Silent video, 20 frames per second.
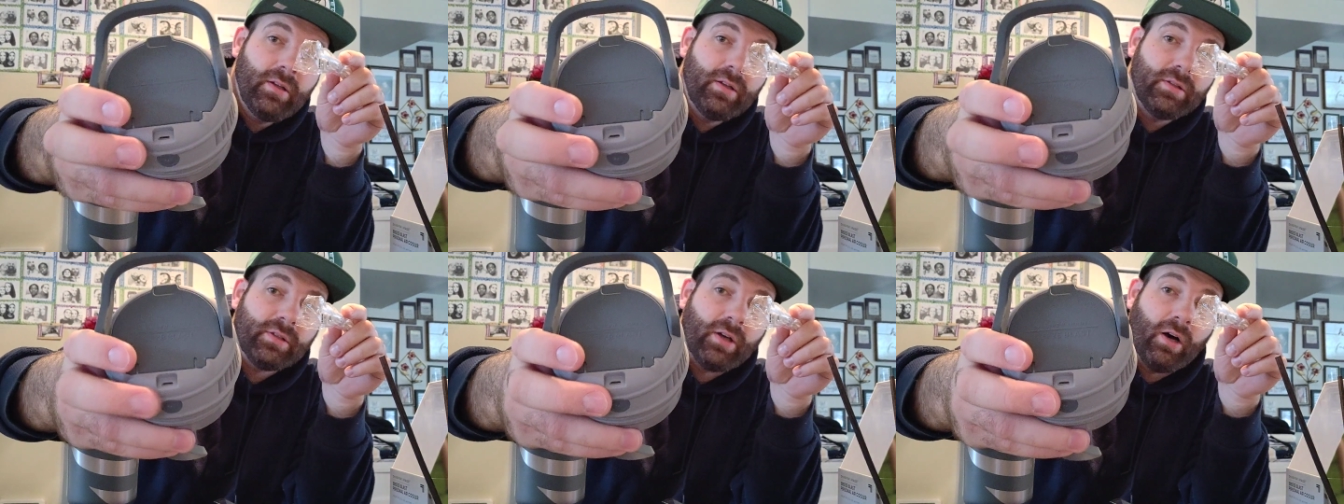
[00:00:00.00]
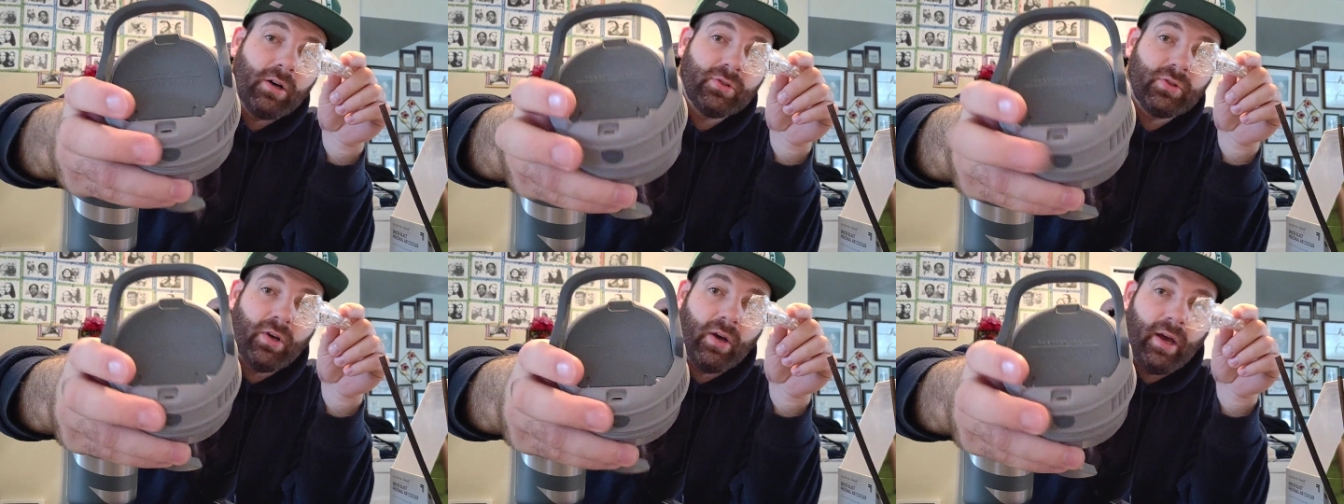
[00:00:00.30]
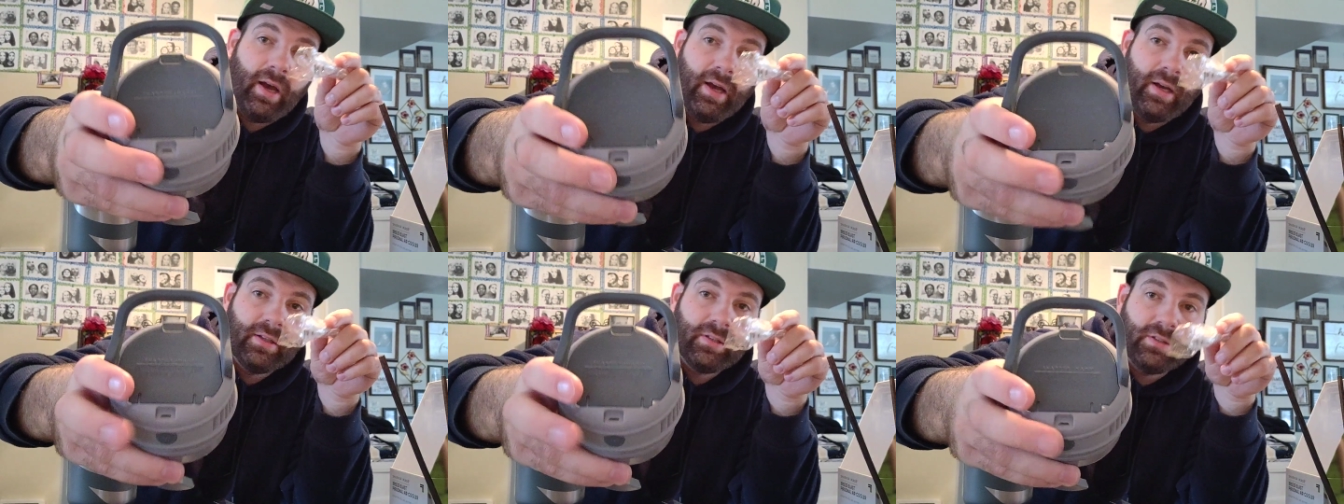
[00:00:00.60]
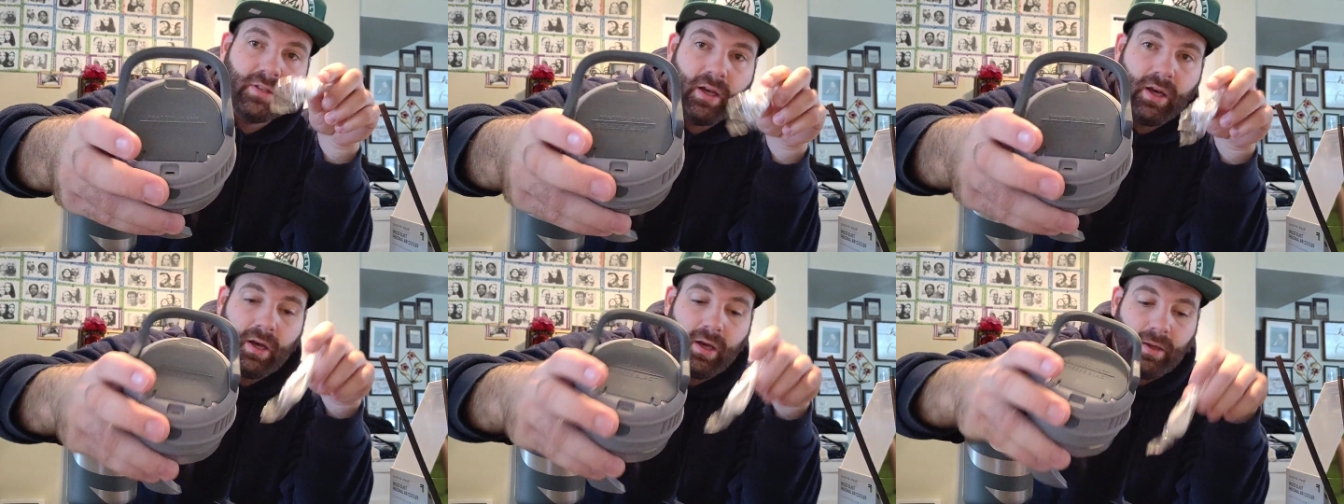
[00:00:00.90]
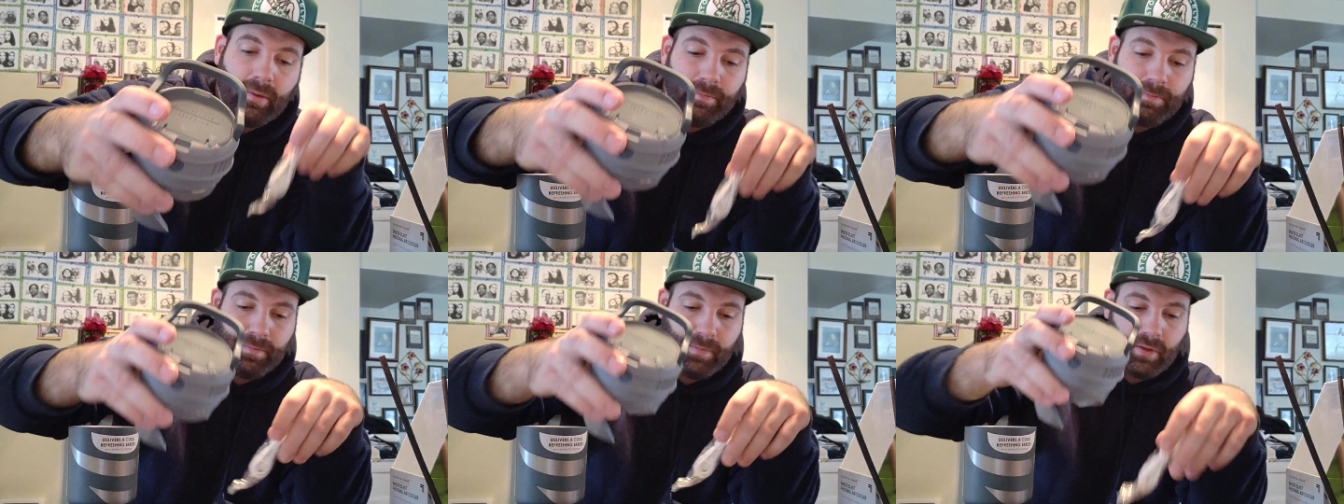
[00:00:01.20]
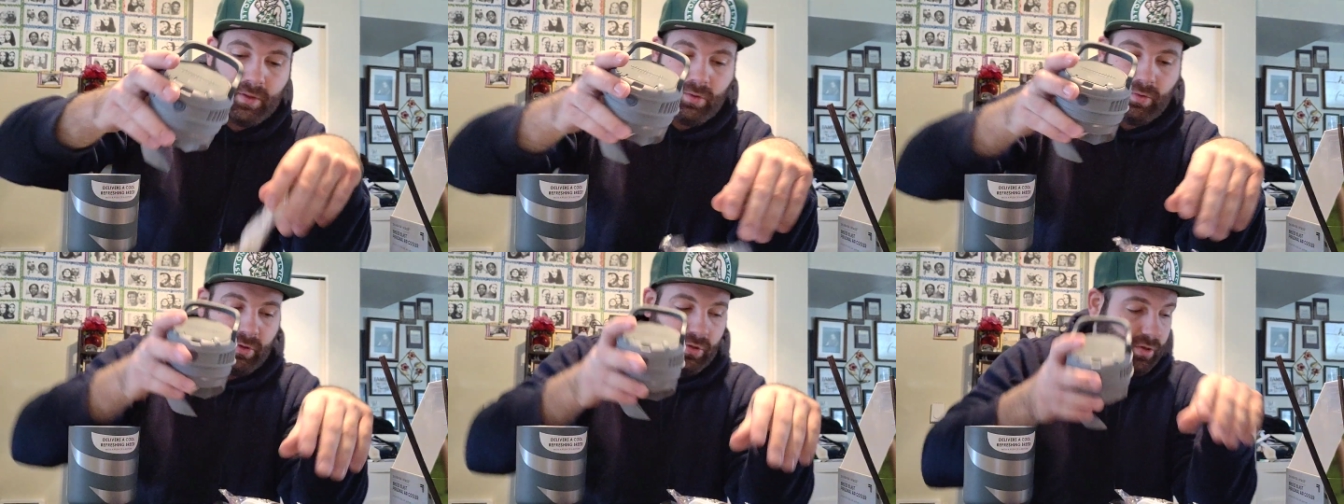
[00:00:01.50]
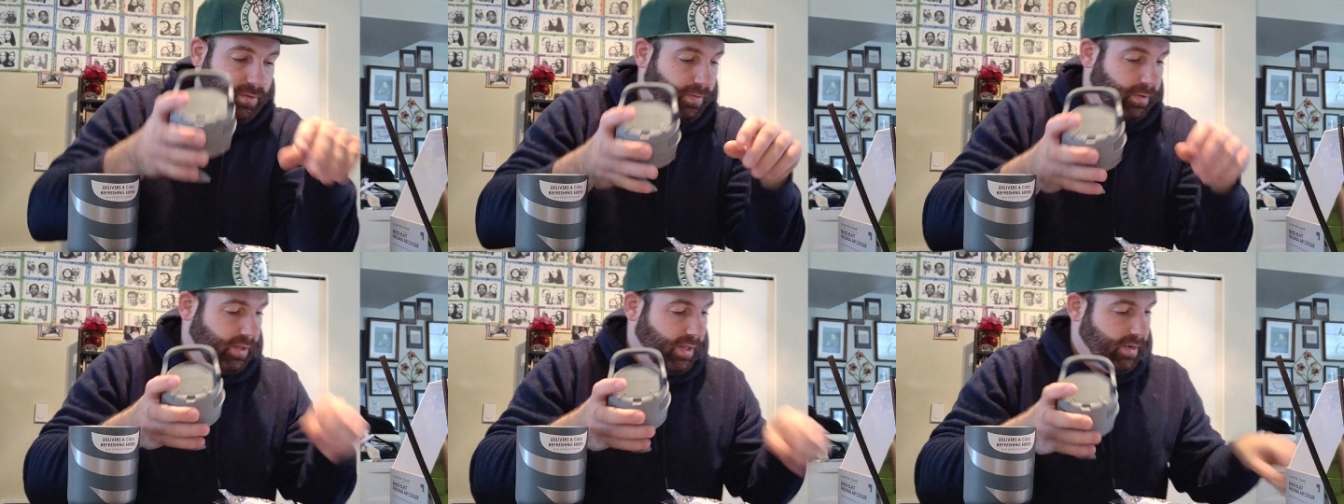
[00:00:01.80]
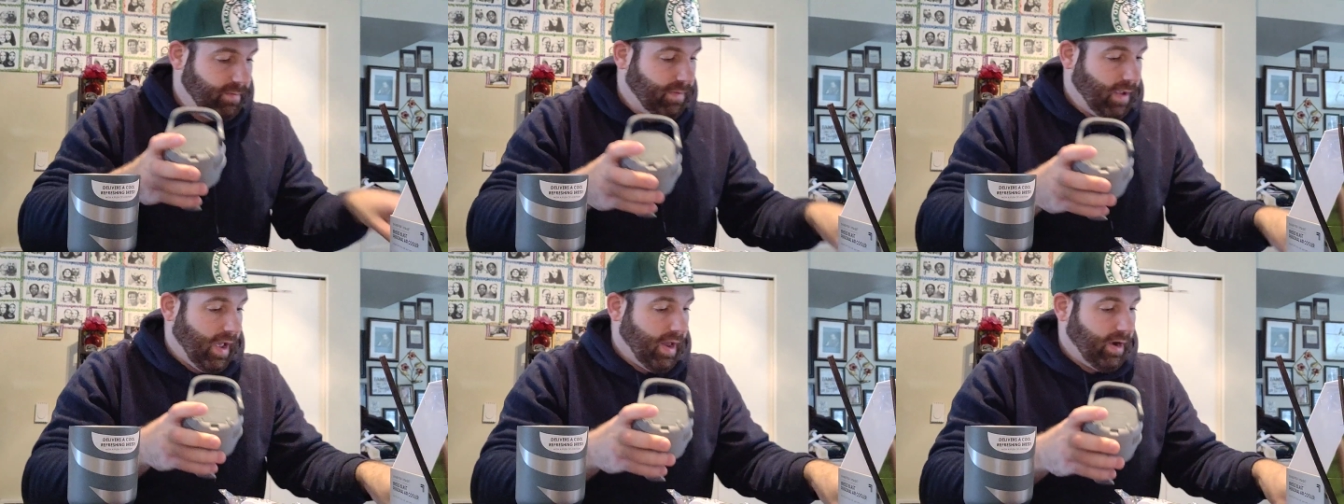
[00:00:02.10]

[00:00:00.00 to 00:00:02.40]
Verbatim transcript: This also has um, three AAA